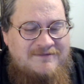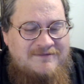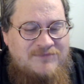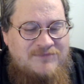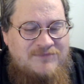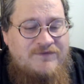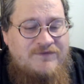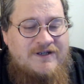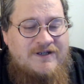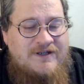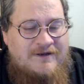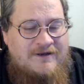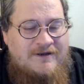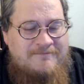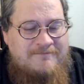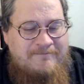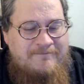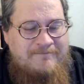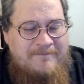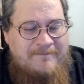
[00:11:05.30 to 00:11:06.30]
Moving
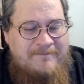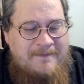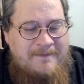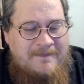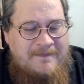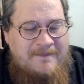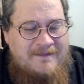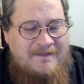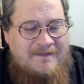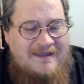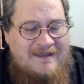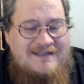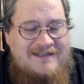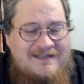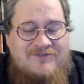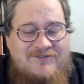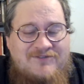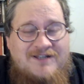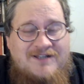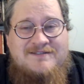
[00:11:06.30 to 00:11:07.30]
on. I
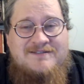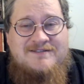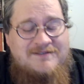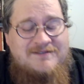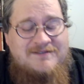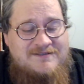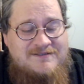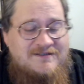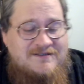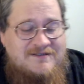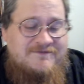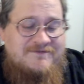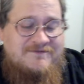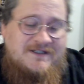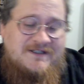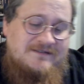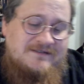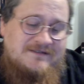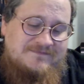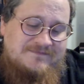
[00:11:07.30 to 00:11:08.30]
ain't even got to the good stuff
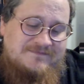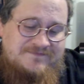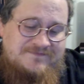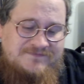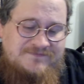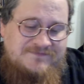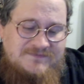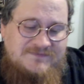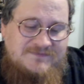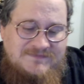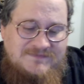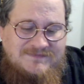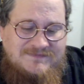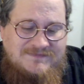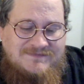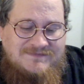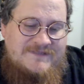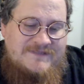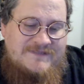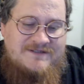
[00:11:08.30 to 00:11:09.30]
yet.
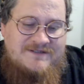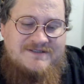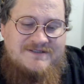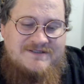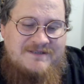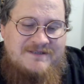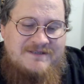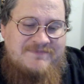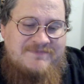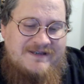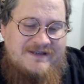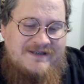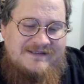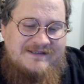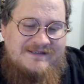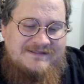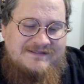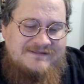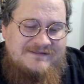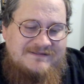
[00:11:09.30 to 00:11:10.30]
Now skip
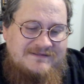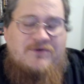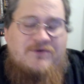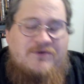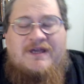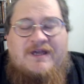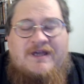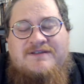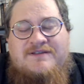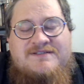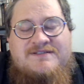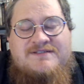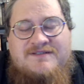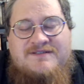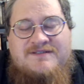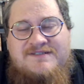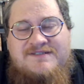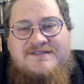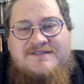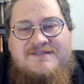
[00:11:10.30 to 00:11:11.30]
that. Okay,
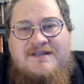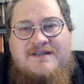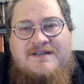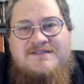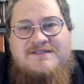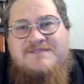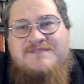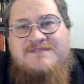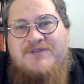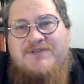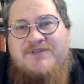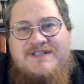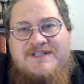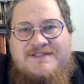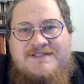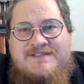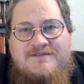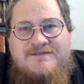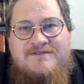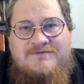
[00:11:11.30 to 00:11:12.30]
this discusses
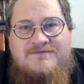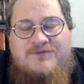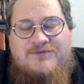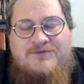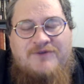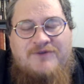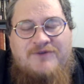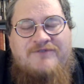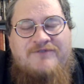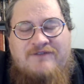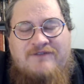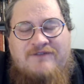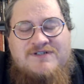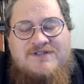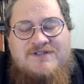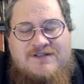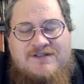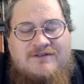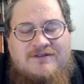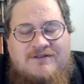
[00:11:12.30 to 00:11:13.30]
Billy's quote favorite
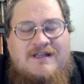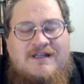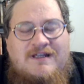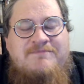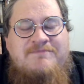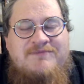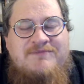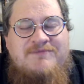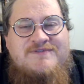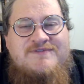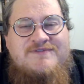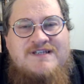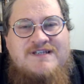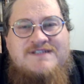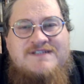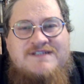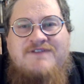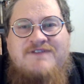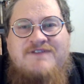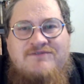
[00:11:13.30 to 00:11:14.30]
song. A lot of people said
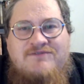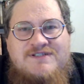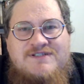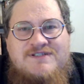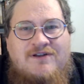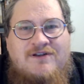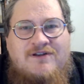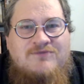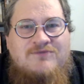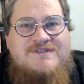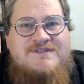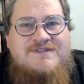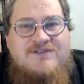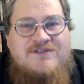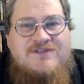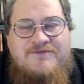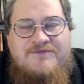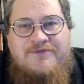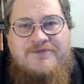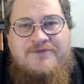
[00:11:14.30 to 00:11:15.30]
his favorite song was
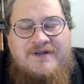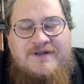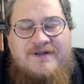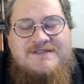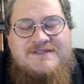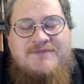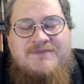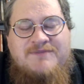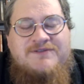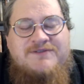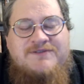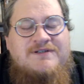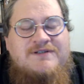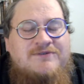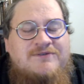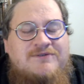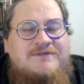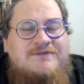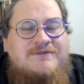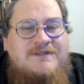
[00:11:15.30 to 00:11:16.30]
Silver Threads Among the
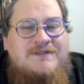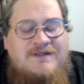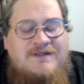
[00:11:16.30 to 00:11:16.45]
Gold.